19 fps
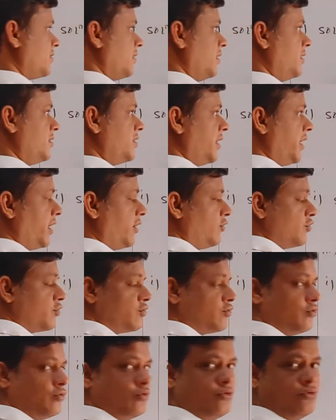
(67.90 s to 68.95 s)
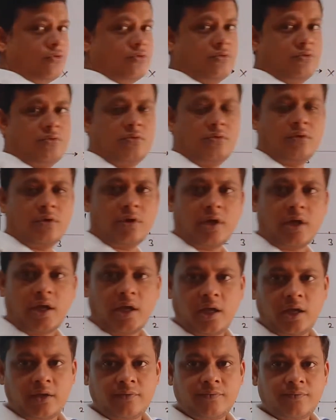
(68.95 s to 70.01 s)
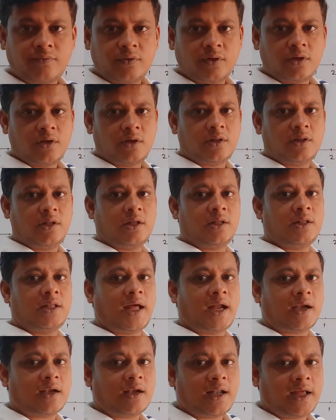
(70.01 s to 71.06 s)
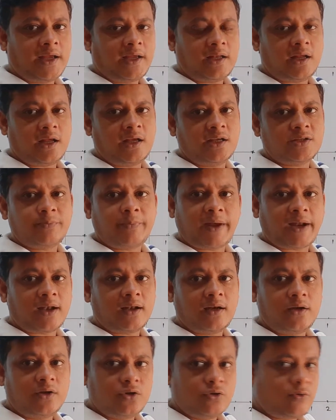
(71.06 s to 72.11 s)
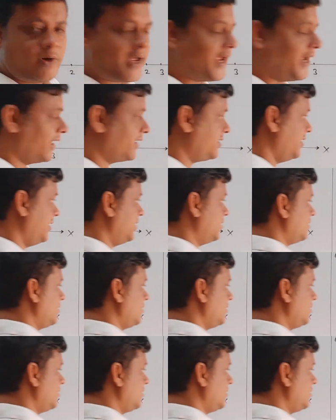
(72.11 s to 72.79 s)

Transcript: is equal to a, then that line is parallel to y-axis.